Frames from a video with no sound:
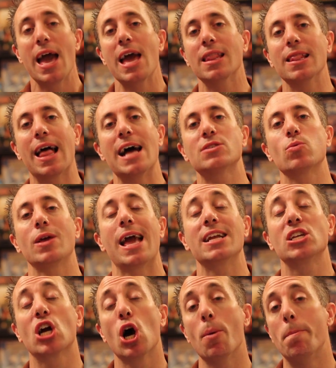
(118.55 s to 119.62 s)
And last we
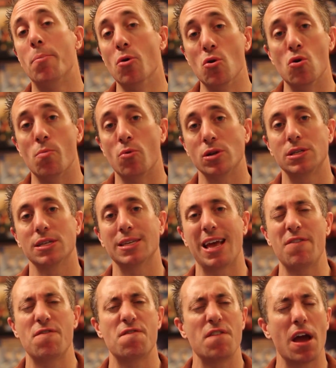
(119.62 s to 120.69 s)
had Kaboom, which is
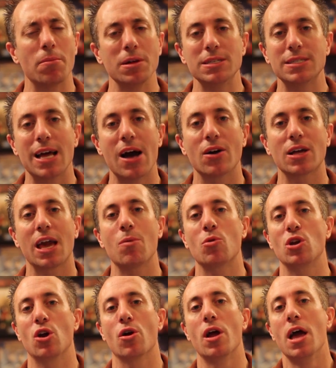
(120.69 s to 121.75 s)
a family style game
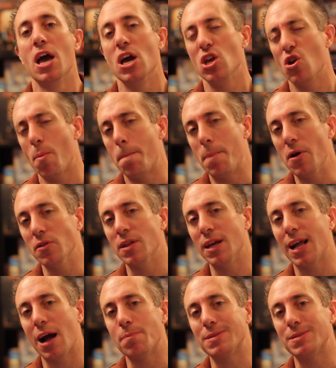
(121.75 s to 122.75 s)
where you're, you're building